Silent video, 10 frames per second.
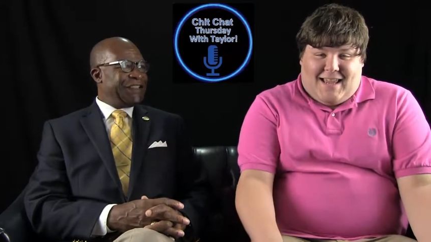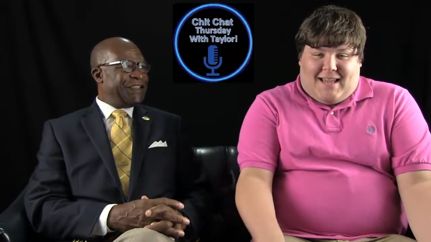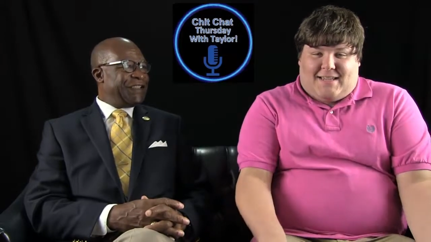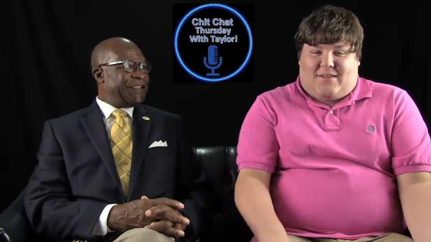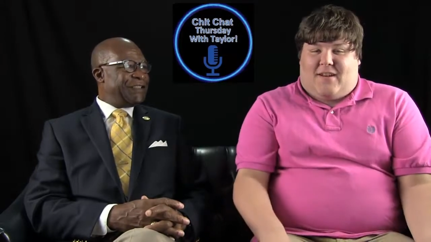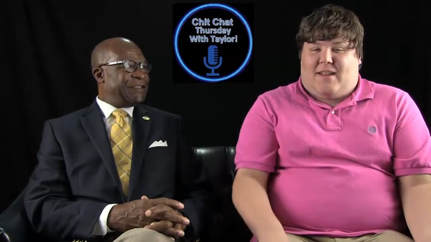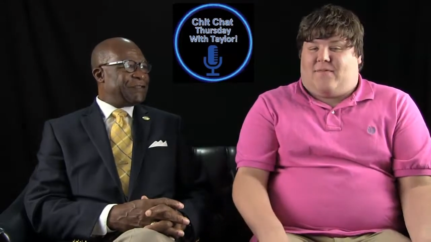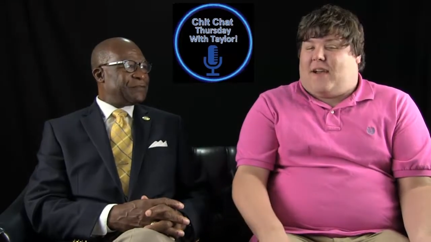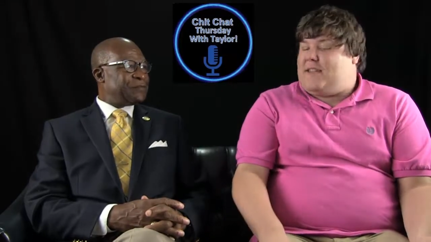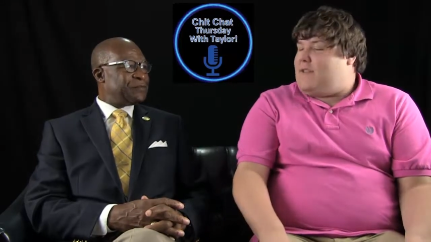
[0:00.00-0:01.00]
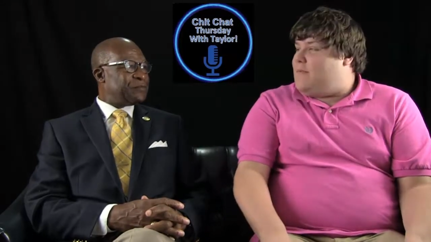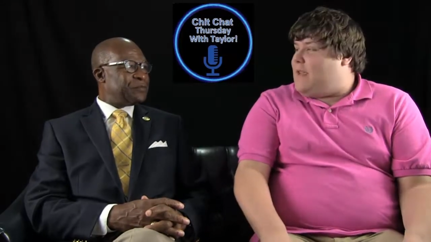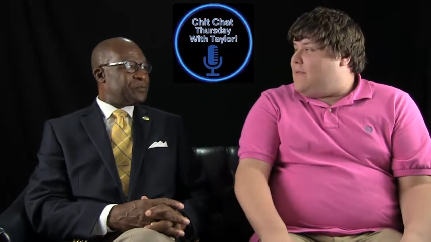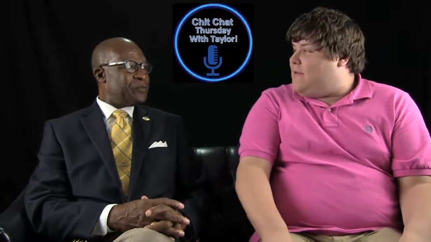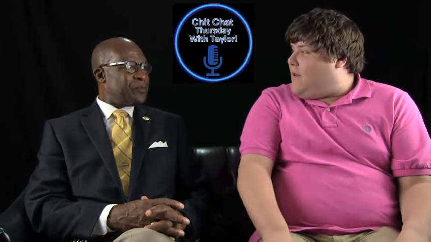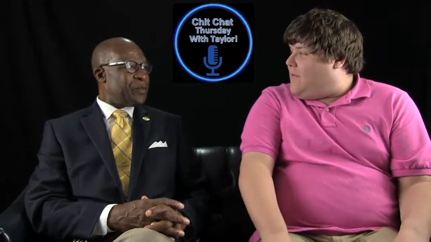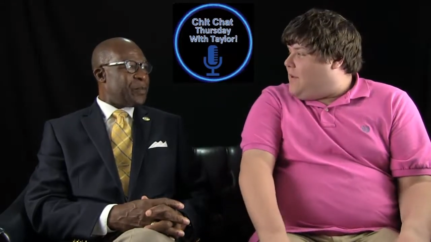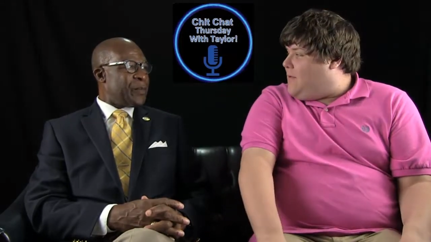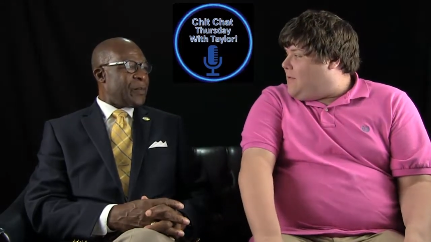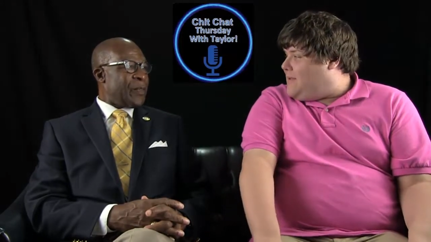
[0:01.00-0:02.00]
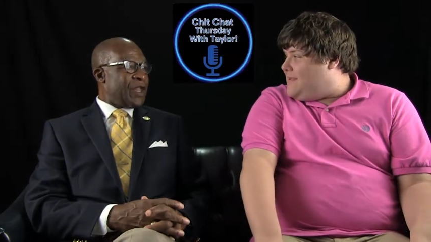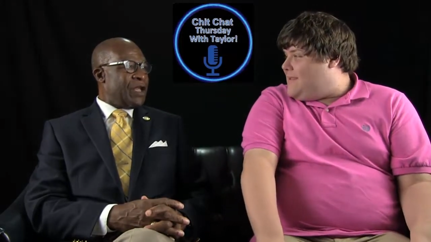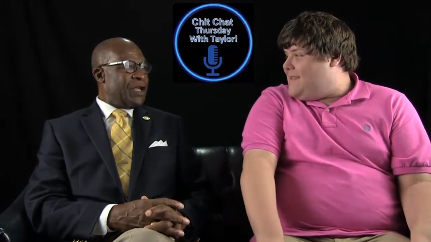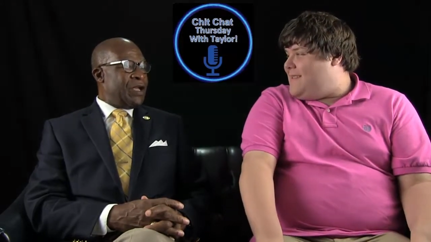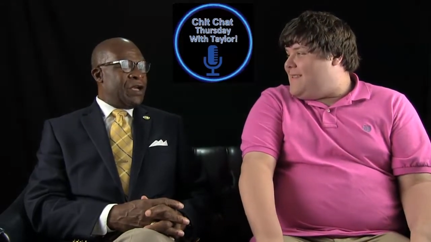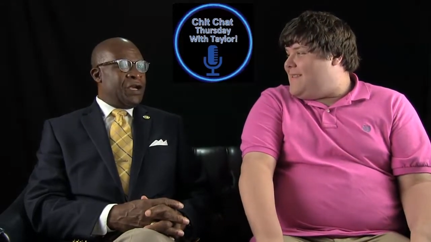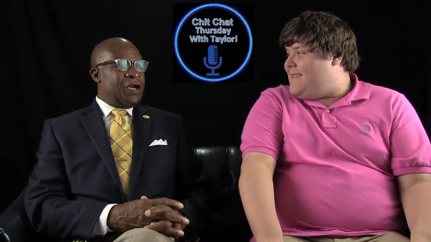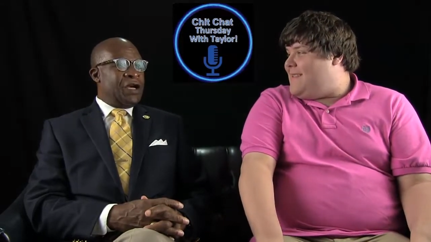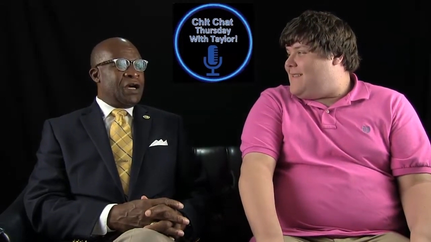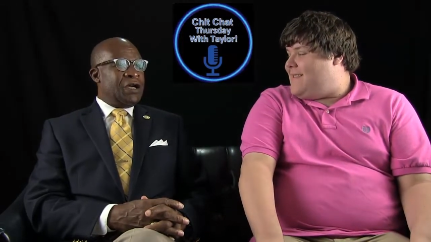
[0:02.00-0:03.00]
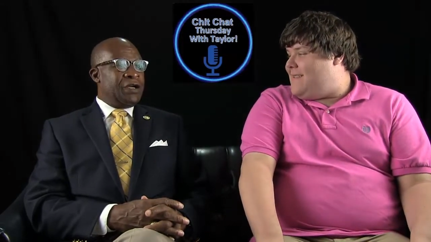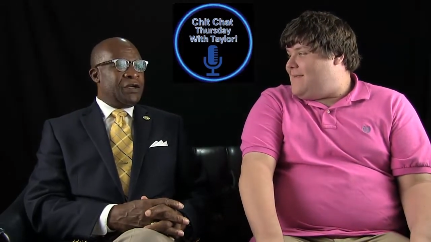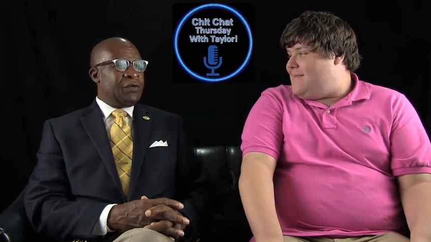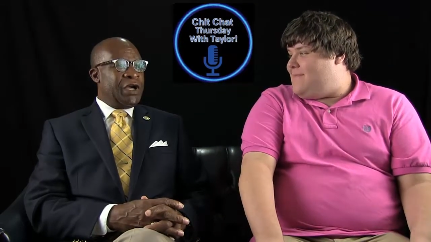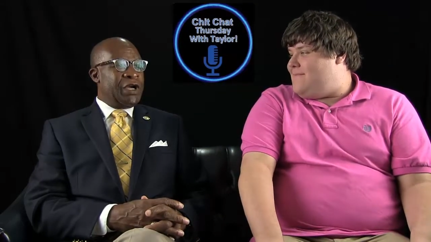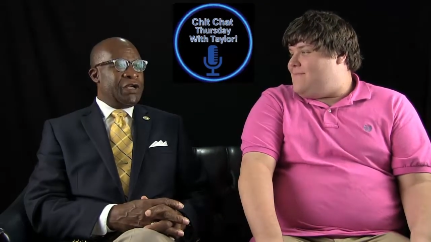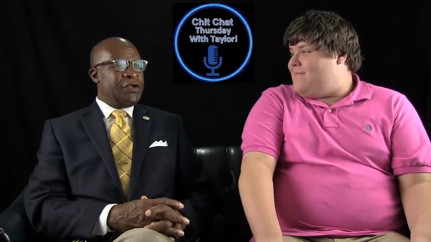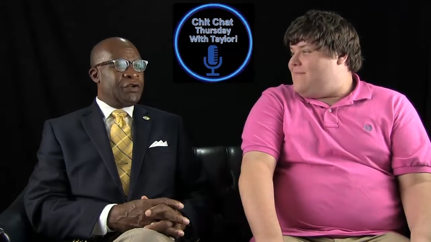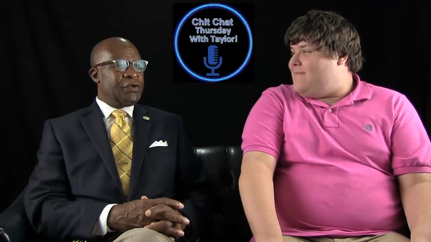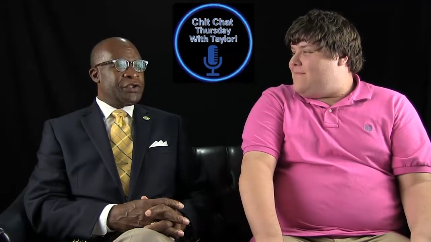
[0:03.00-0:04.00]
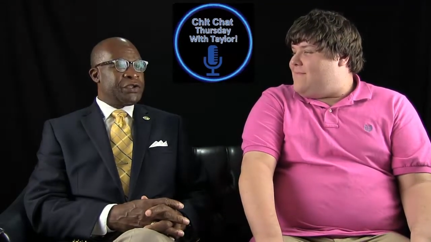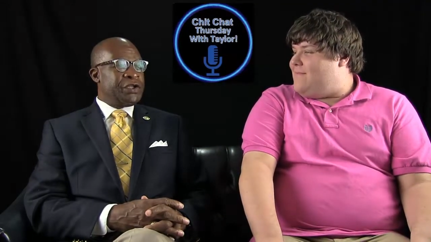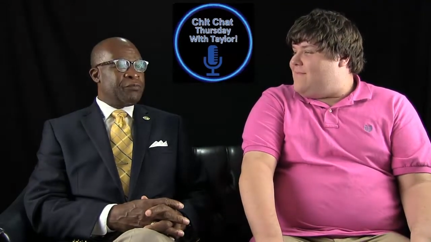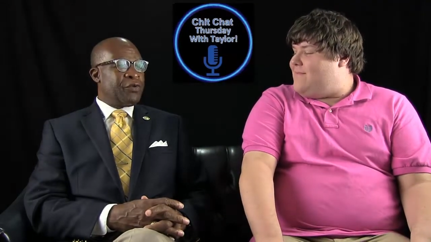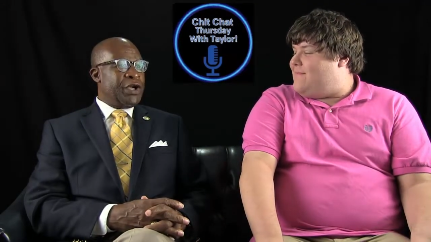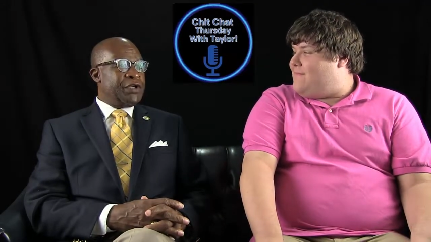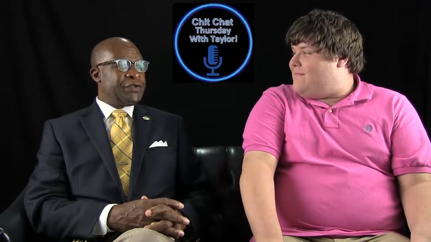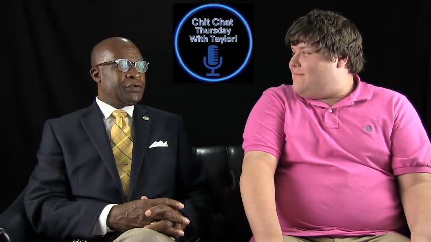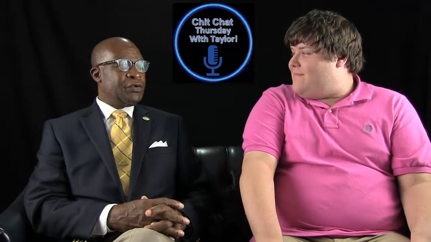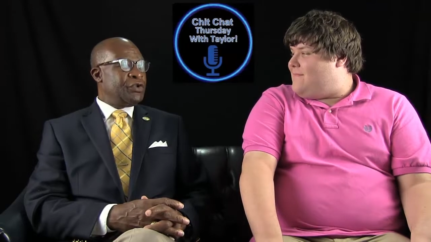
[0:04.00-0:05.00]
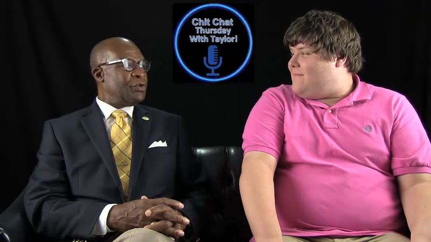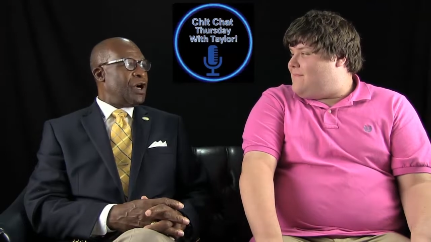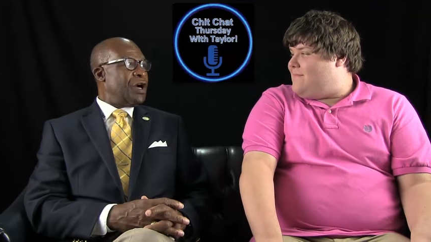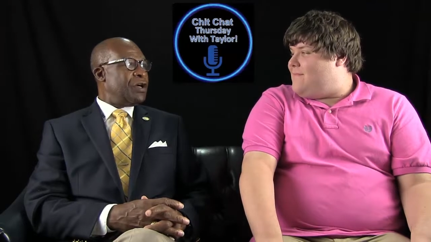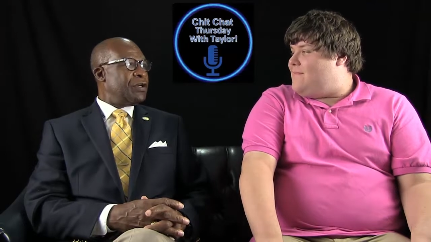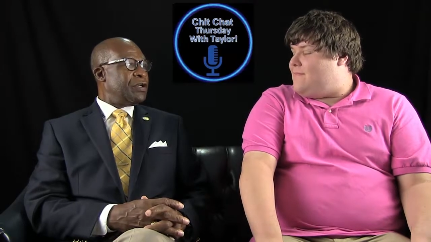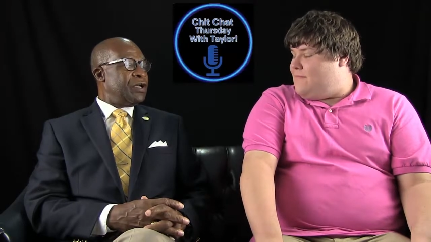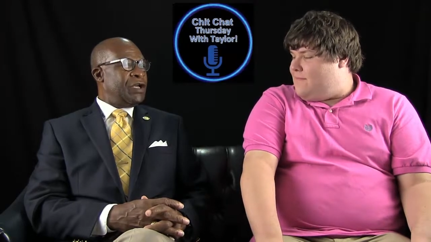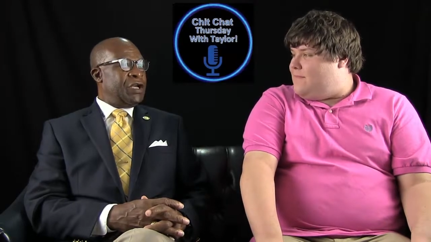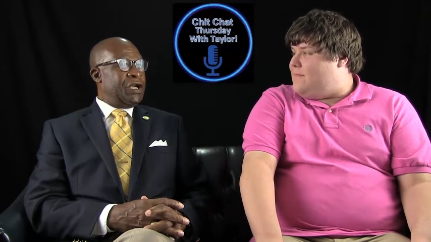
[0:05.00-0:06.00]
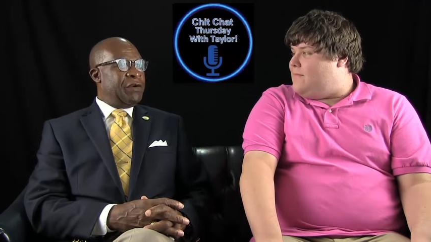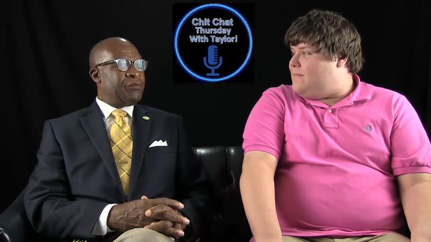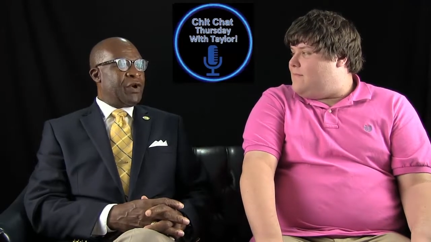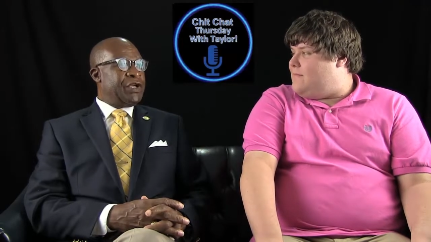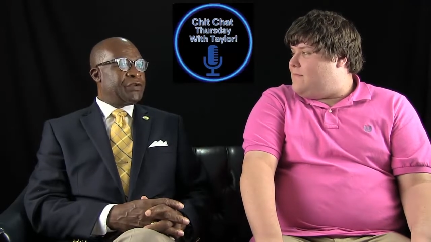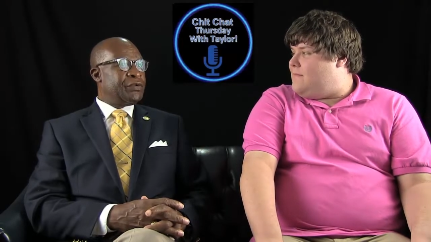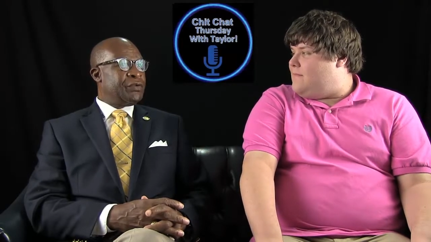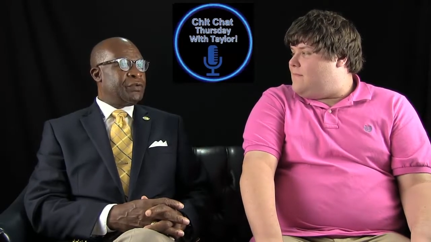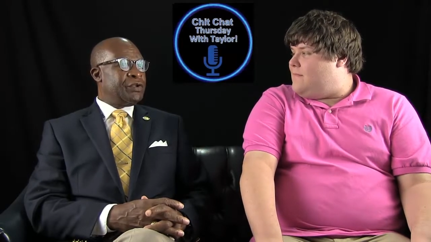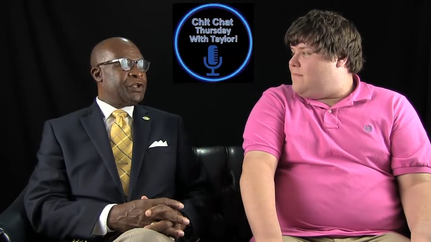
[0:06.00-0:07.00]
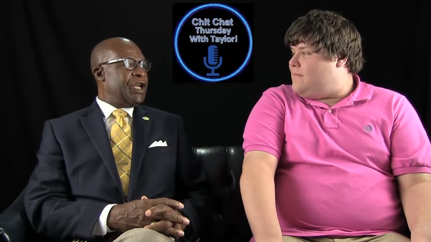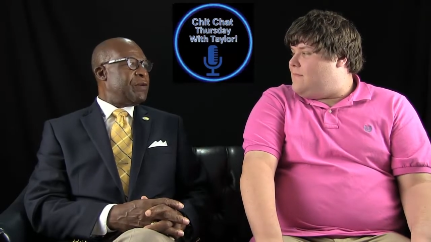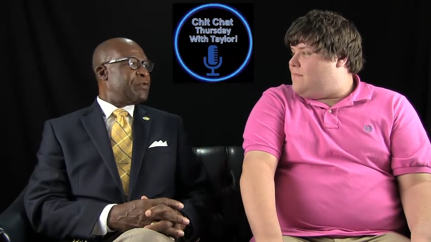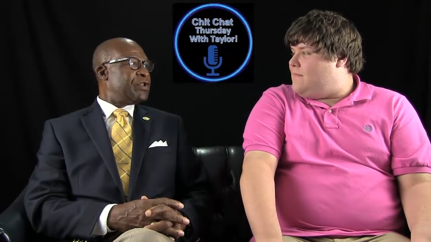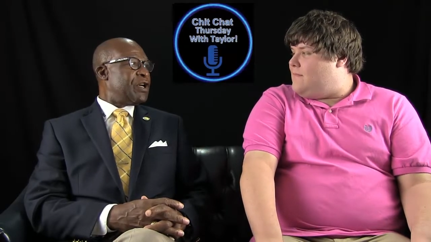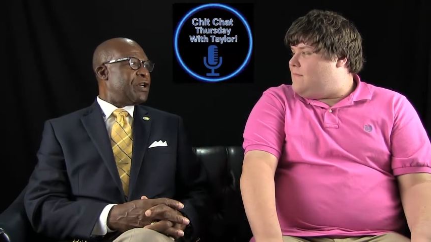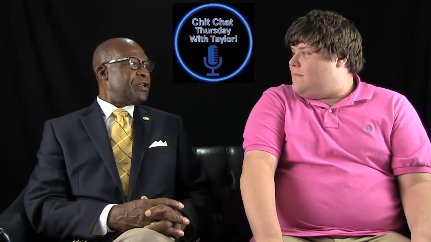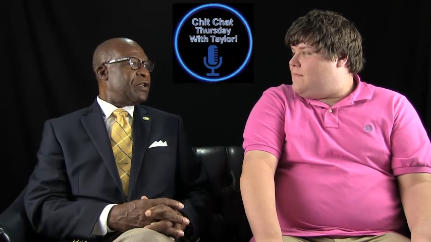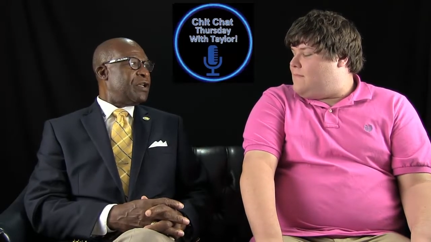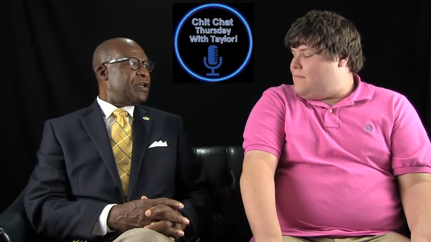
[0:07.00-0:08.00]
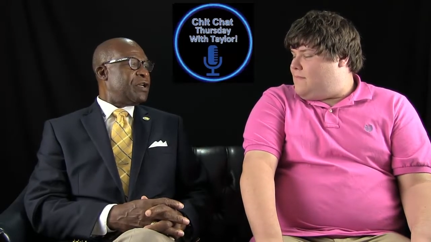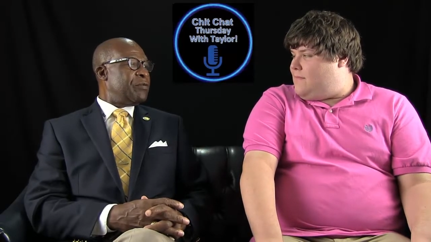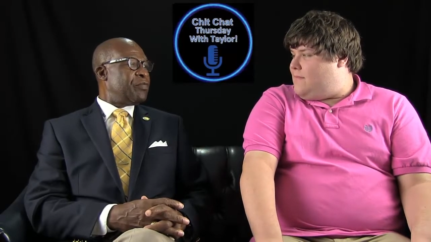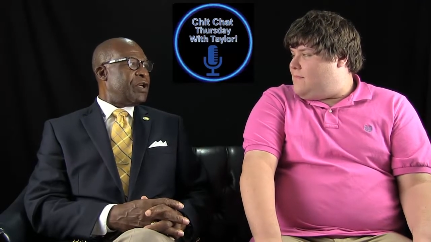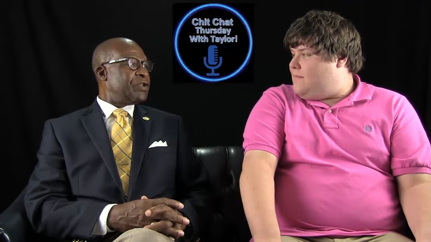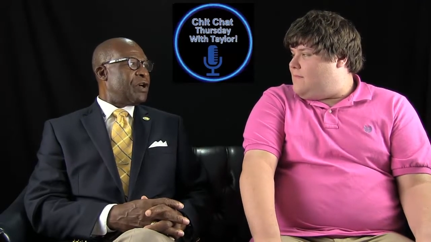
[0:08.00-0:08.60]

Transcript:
Speaker 1: Is there any advice you want to give to our viewers?
Speaker 2: Uh, well, you know, just embrace who you are. Mm-hmm. Embrace who your neighbors are. Uh, embrace